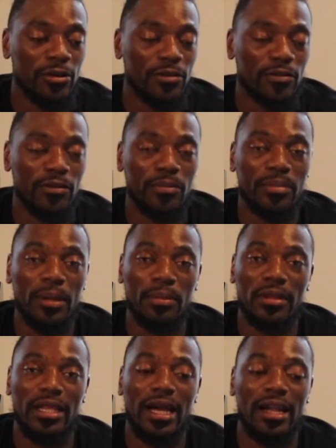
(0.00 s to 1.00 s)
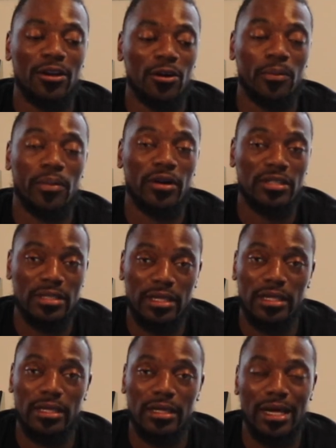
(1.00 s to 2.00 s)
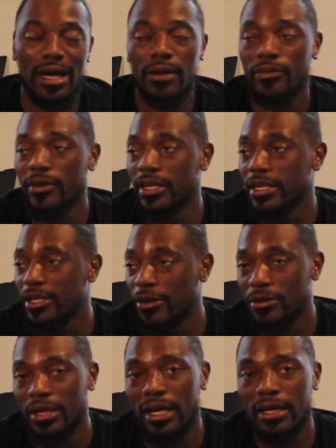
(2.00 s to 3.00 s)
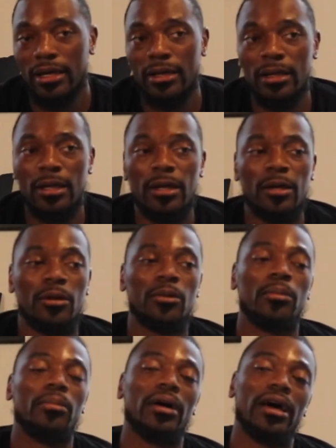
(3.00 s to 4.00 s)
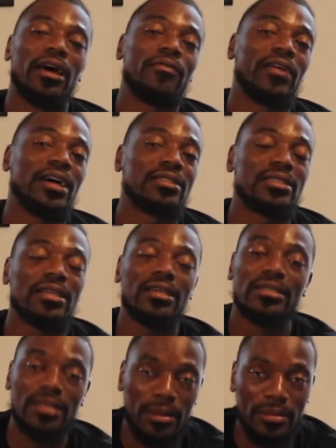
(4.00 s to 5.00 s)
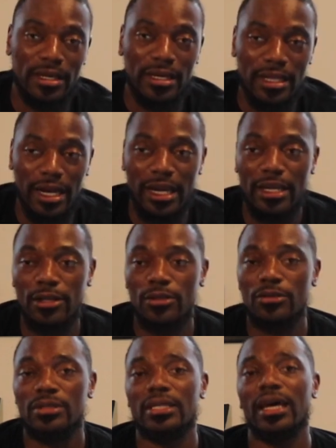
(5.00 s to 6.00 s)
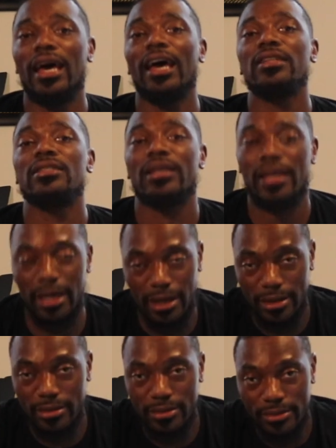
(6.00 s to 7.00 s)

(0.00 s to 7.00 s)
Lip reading: from people that I know personally, I really don't like it. But if I see something that I can use to educate,